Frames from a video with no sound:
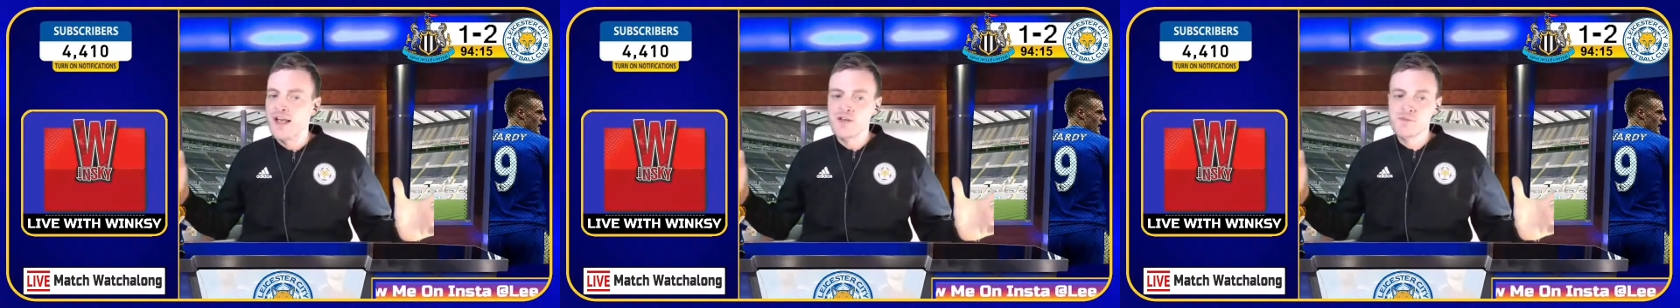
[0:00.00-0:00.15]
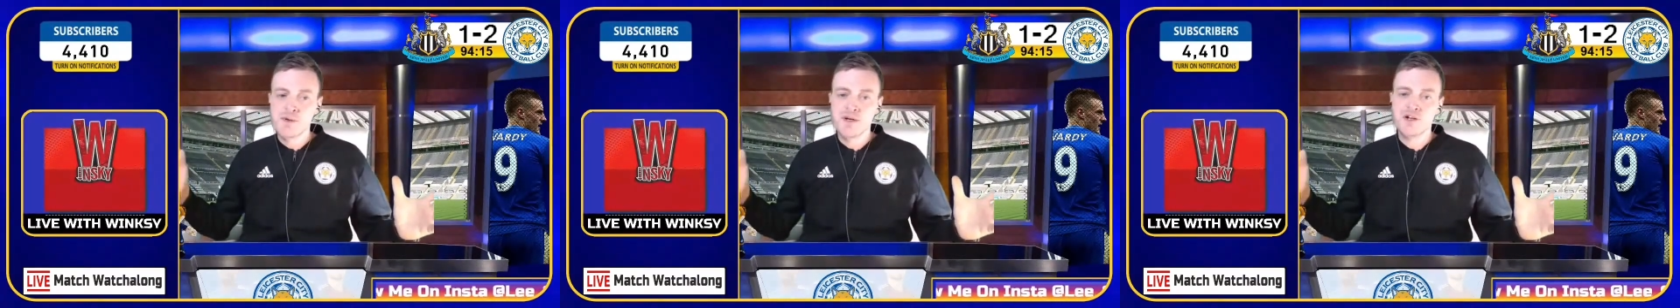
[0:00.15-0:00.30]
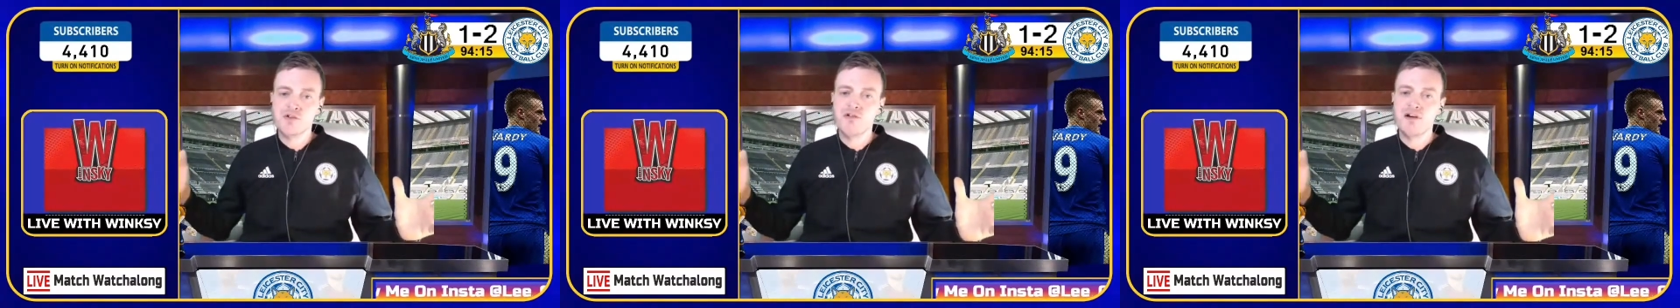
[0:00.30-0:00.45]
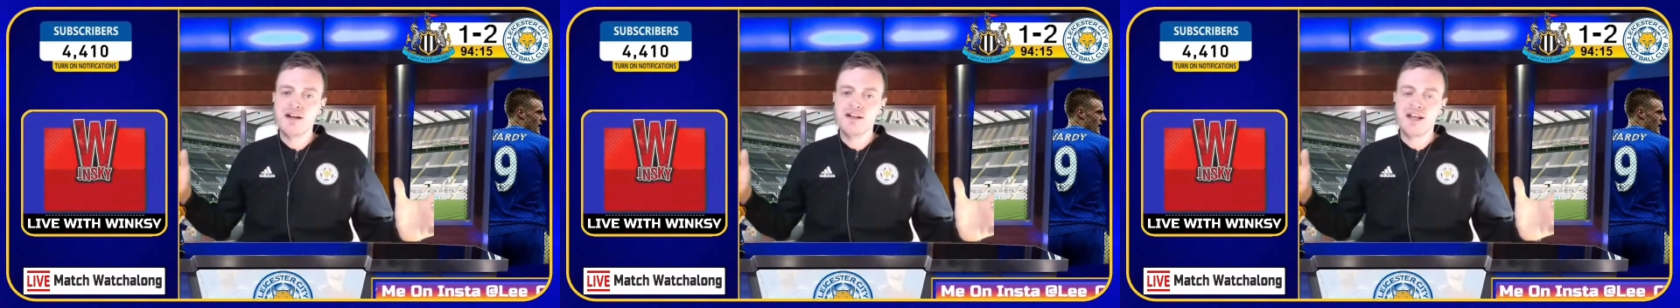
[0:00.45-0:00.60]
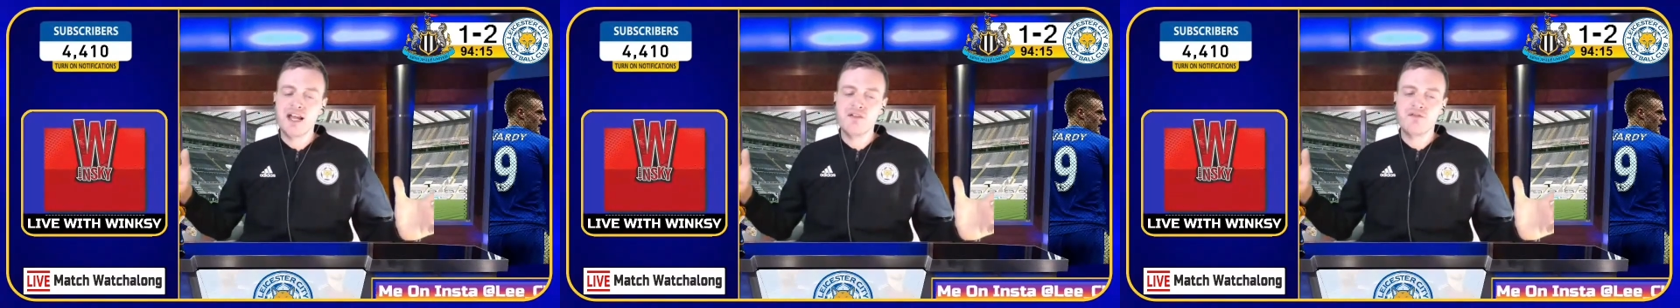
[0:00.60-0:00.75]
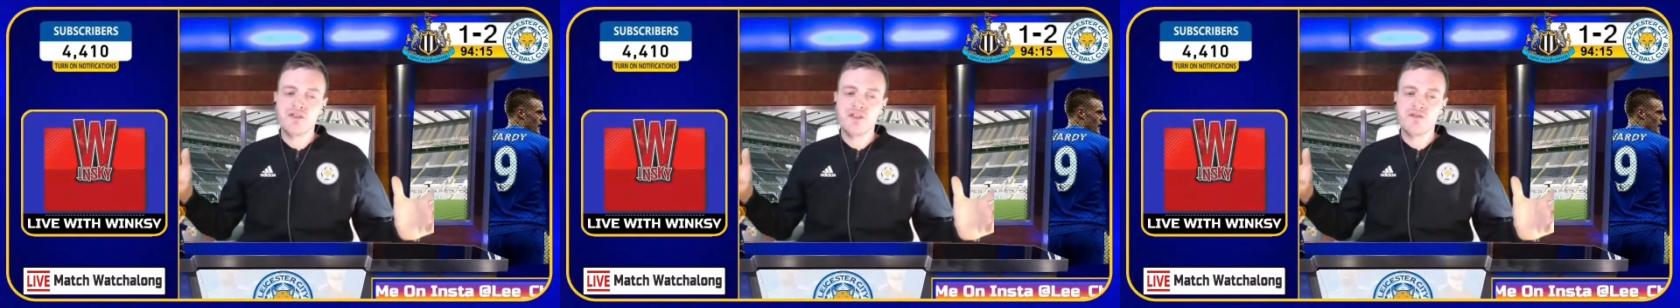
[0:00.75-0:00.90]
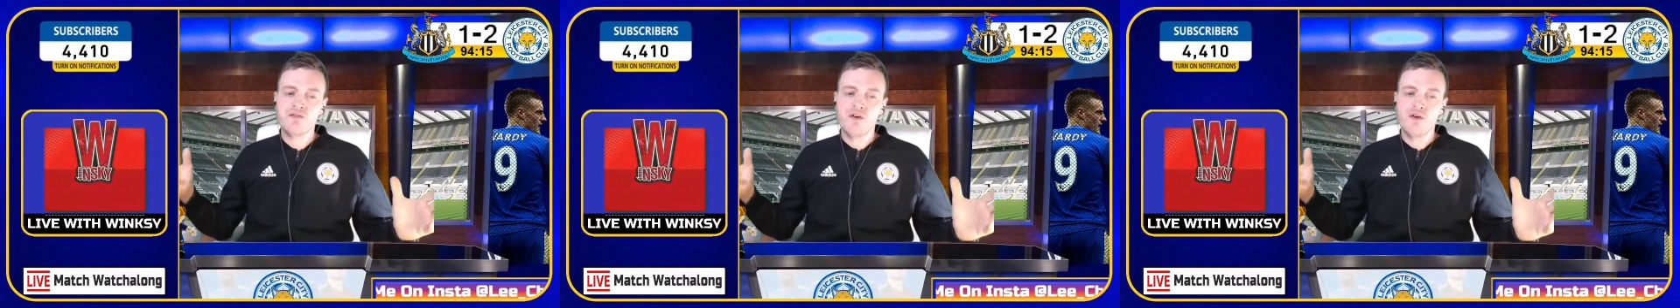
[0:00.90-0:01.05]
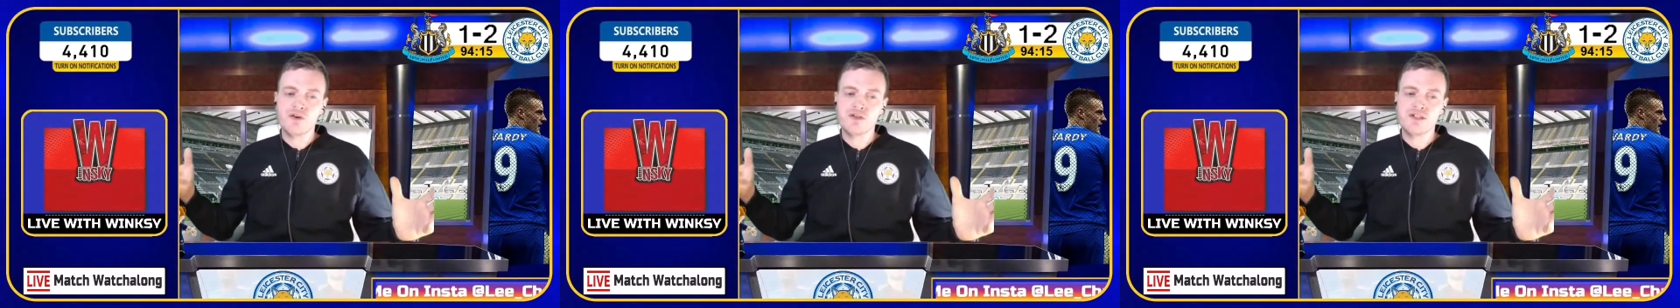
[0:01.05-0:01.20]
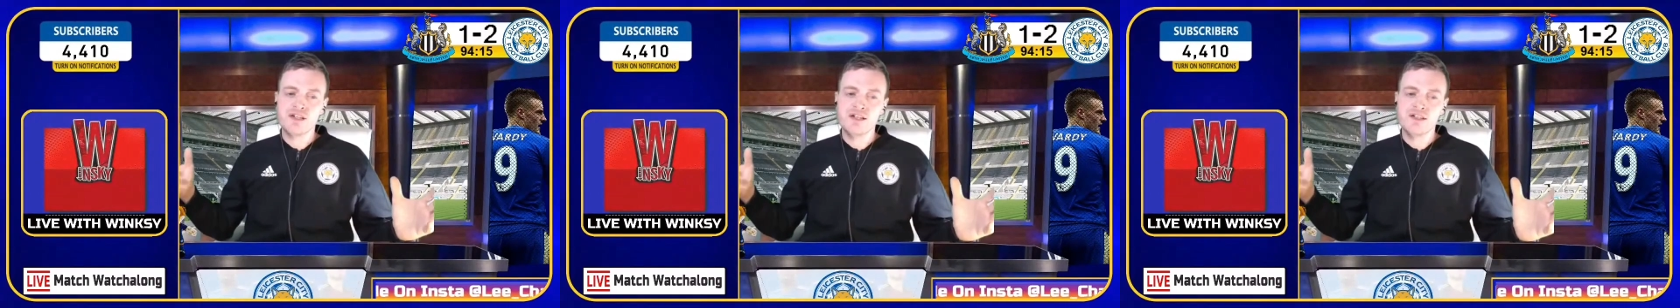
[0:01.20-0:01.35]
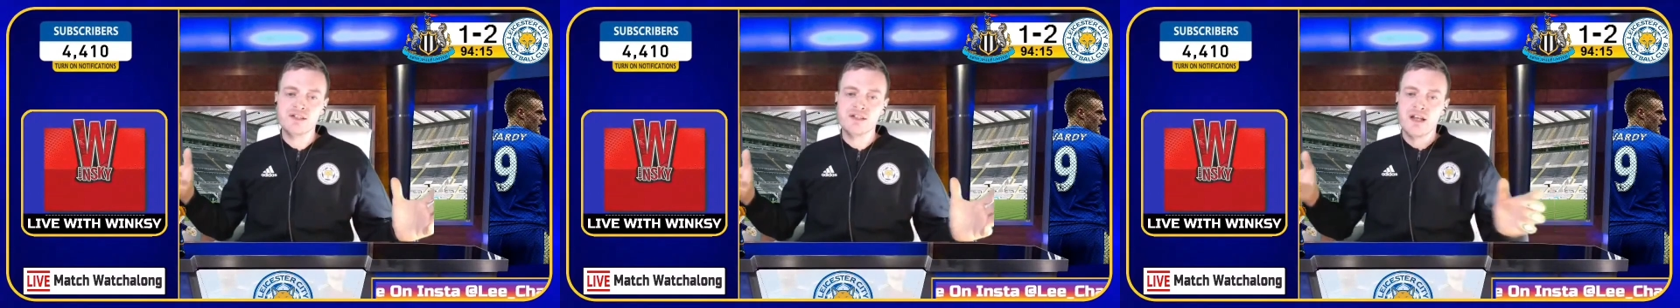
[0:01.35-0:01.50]
It's been a great day for the
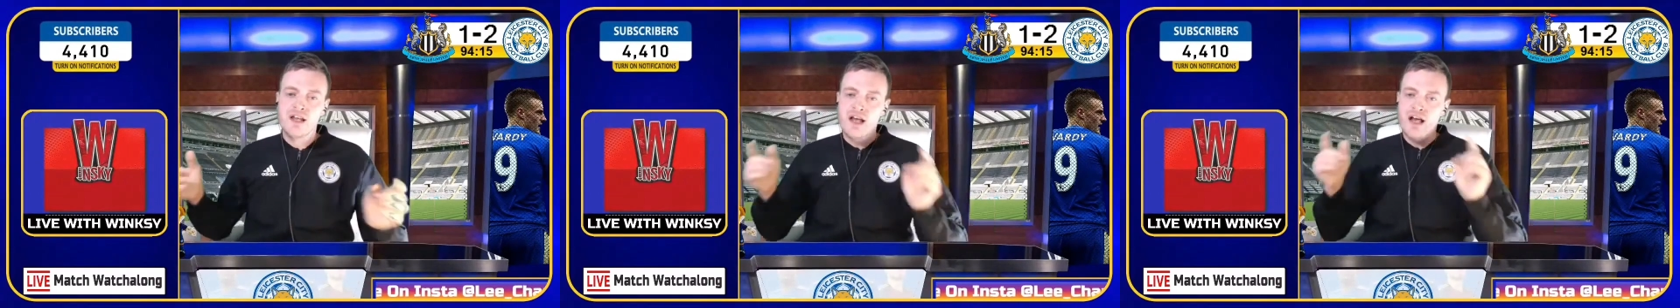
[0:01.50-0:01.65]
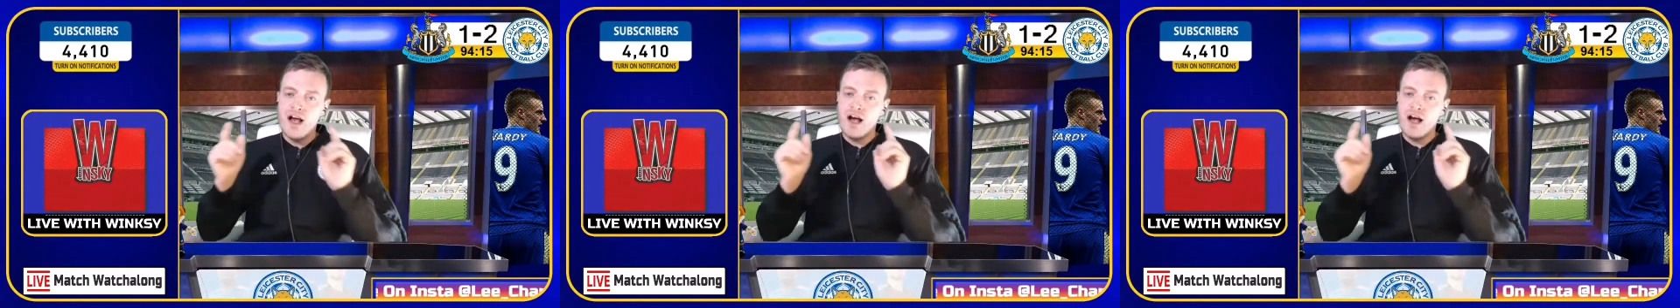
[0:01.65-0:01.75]
Foxes.